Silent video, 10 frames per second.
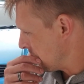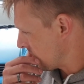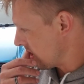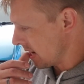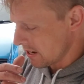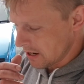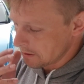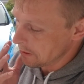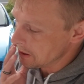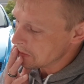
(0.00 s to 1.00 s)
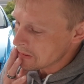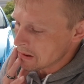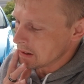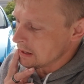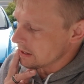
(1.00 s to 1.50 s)
Great turbo.
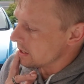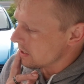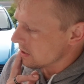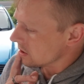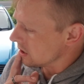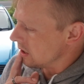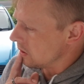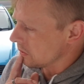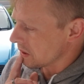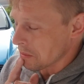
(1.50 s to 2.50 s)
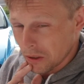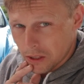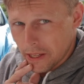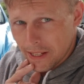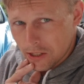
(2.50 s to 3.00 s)
So rebuilt
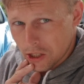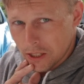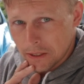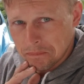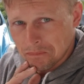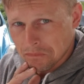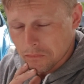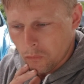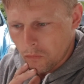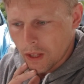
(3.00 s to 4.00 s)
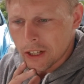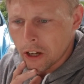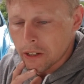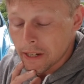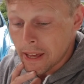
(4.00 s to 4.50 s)
the engine,
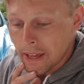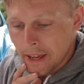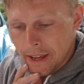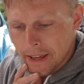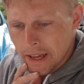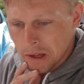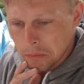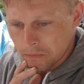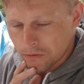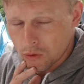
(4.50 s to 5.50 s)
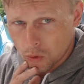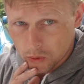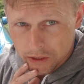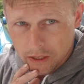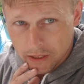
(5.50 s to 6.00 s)
got an AAM fuel
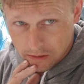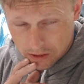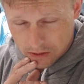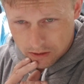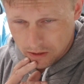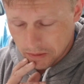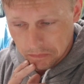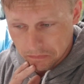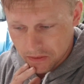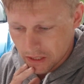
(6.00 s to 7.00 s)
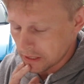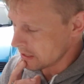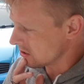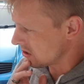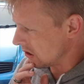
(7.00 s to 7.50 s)
return system, and
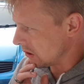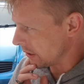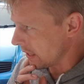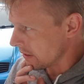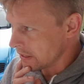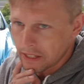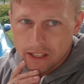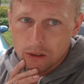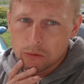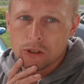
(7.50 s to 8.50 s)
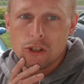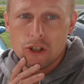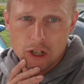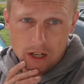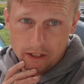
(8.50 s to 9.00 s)
installed it. It was
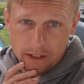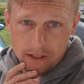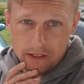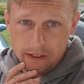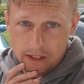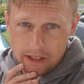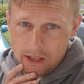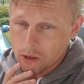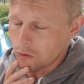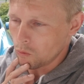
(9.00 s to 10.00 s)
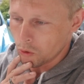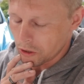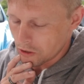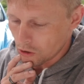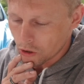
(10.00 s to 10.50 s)
junk.
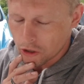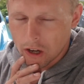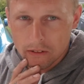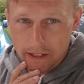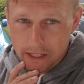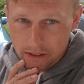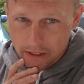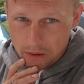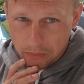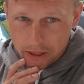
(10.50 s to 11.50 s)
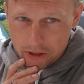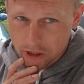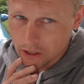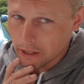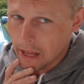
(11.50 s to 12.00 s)
You could not regulate the
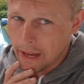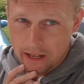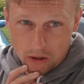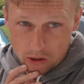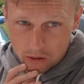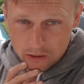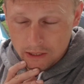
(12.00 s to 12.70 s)
pressure at all.